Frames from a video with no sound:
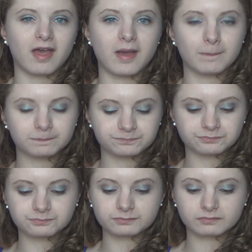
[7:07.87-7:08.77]
And
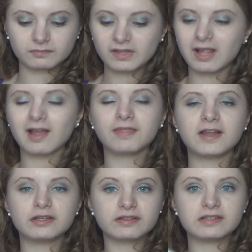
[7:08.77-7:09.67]

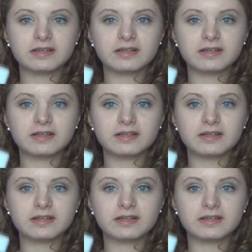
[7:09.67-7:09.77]
then you